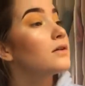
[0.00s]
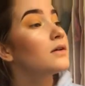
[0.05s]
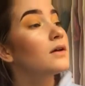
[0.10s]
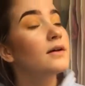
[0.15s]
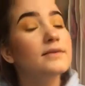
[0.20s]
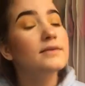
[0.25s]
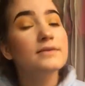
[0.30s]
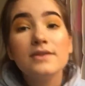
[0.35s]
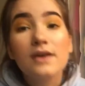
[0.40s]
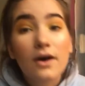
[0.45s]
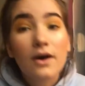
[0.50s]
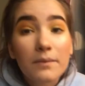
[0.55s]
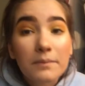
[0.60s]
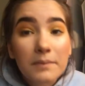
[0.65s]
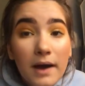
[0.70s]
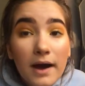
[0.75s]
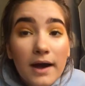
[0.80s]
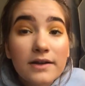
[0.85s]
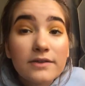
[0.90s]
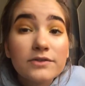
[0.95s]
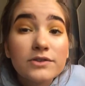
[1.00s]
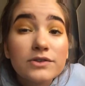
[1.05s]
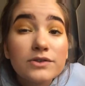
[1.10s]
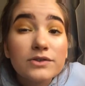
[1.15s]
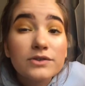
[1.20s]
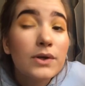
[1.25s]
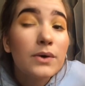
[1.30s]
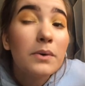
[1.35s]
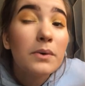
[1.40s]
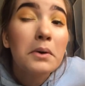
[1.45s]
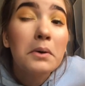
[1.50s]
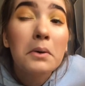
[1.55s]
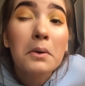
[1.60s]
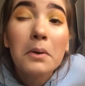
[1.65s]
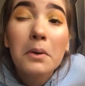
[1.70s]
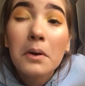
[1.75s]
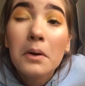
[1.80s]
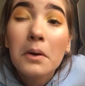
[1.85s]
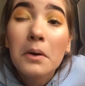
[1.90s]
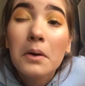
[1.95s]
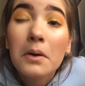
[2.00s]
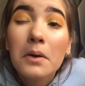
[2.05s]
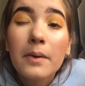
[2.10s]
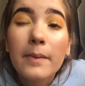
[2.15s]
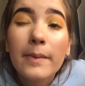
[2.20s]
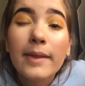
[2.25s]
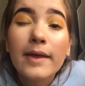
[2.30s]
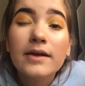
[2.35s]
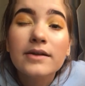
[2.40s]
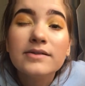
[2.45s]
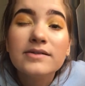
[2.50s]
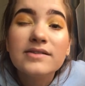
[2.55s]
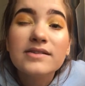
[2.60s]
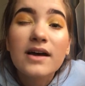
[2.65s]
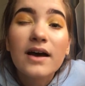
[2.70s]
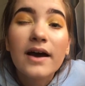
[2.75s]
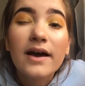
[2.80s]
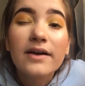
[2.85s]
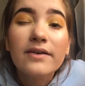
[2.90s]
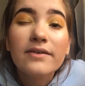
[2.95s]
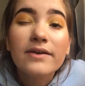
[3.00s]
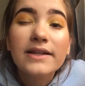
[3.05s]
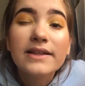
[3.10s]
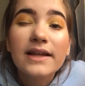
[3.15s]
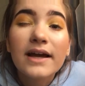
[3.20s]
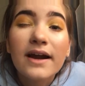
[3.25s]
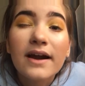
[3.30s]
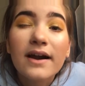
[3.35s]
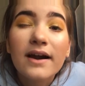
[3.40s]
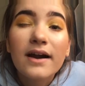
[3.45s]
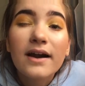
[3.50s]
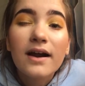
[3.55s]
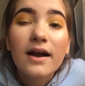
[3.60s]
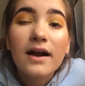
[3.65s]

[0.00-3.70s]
And so I'm kind of just doing the inside right there.